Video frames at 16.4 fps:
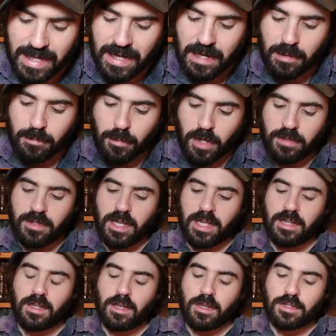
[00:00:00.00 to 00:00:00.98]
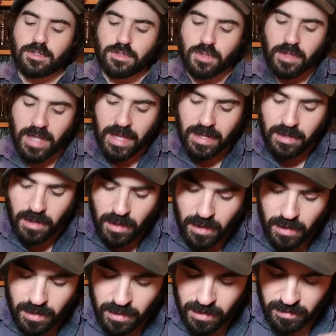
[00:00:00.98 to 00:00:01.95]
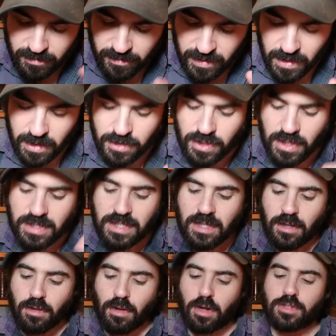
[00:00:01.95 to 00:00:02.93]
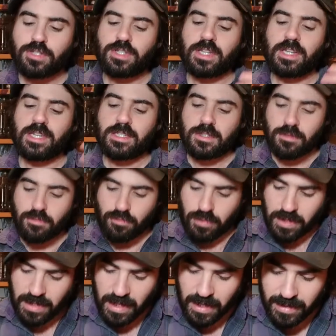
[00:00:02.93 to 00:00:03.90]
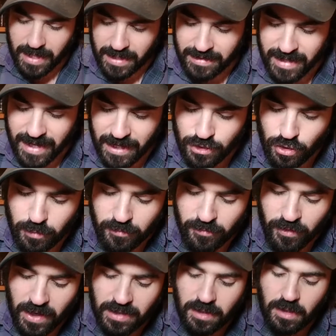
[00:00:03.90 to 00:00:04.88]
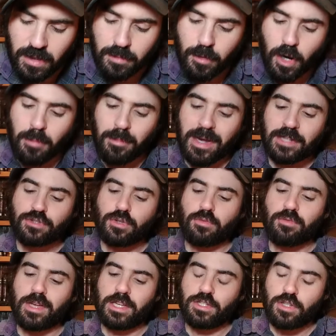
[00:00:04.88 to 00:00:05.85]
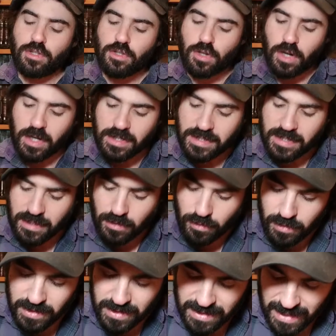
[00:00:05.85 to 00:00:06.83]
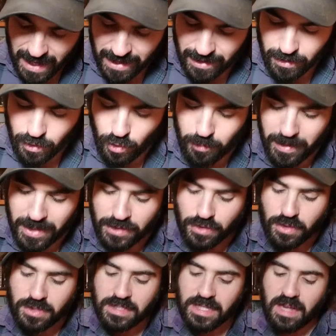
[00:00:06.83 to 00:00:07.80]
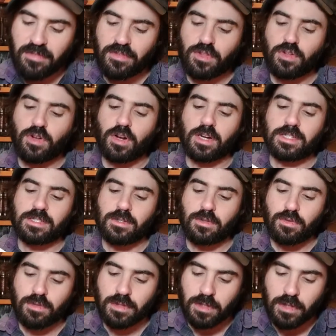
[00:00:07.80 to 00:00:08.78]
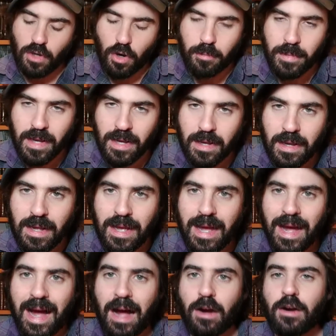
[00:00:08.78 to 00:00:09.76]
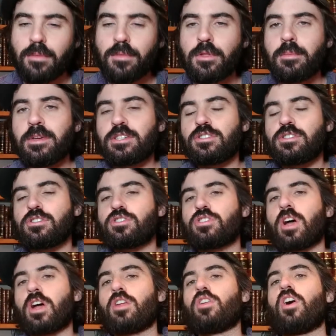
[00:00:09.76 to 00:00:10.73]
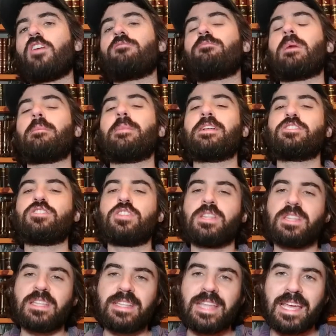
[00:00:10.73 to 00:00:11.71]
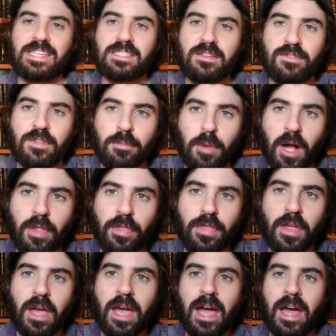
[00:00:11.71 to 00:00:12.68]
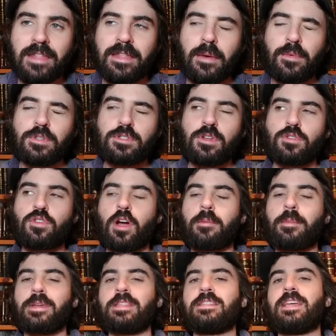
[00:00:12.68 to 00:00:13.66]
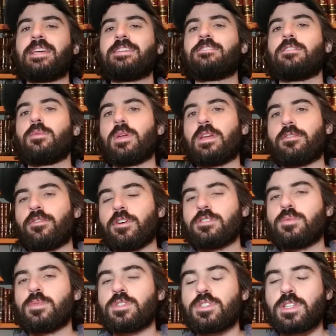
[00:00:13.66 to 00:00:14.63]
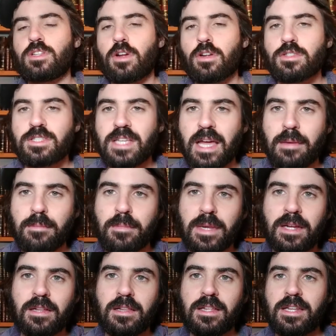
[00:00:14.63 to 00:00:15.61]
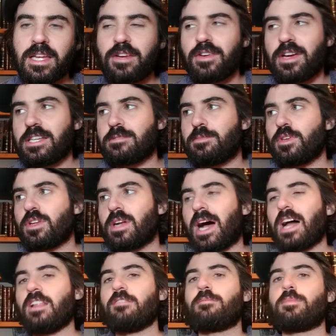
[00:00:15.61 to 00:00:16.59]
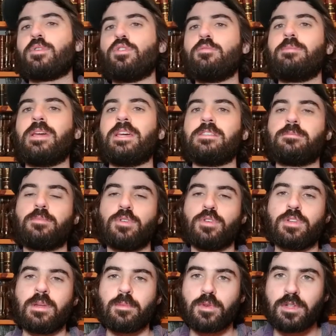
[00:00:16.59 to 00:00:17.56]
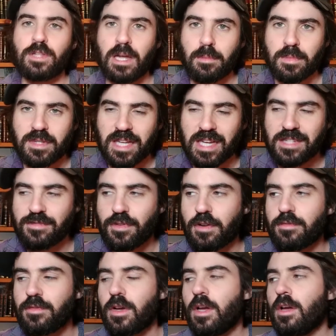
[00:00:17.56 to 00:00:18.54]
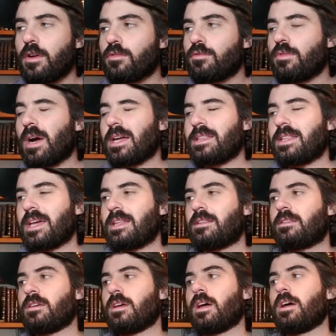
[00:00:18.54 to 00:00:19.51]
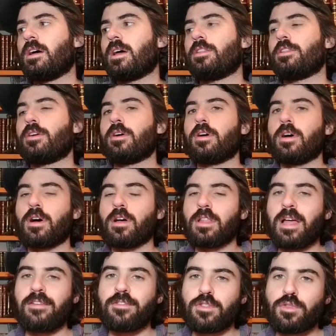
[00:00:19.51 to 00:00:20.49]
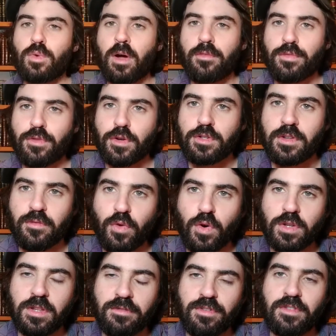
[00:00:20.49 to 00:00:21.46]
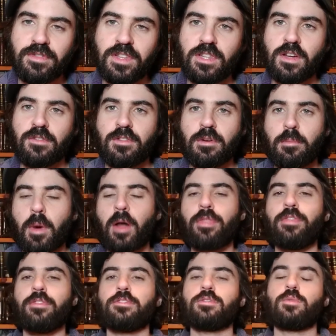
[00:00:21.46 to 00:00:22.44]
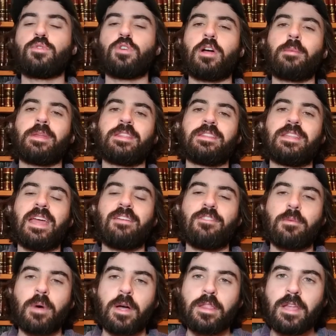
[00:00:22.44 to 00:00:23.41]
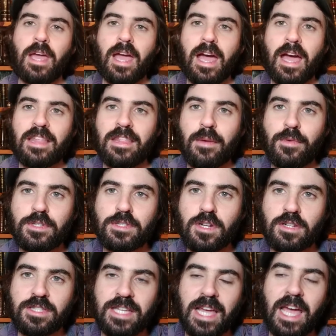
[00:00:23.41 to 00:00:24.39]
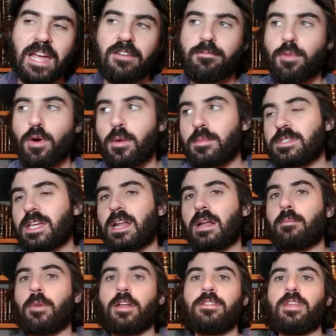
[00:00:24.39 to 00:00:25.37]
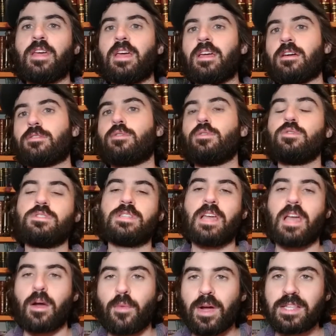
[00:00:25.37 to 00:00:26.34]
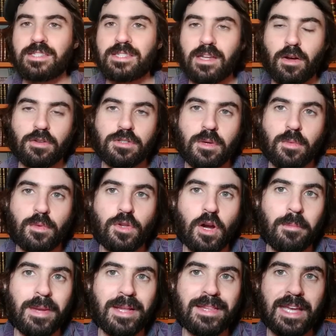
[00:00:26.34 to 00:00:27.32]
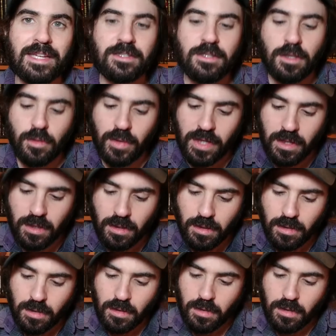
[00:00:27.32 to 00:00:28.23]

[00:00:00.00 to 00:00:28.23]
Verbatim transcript: out on a Monday, so then the villages and the large cities read on that day. So Mfrekti Gemara, Mashna Resha Denokat Sidura Diyarcho, Mashna Sefer Denokat Sidura Diyome. How come the Mishnah started off by mentioning the days of the month, and then we start talking about the days of the week? First we start saying Megillah Nikres, Biyud Aleph, Biyud Beis, Biyud Gimli Dal Betezvav, right, that uh, on the 11th, 12th, 13th, 14th, 15th of the month. So we're talking about the day of the month. And then we start saying if Purim is on a Monday, a Tuesday, a Wednesday, also we're talking about days of the week.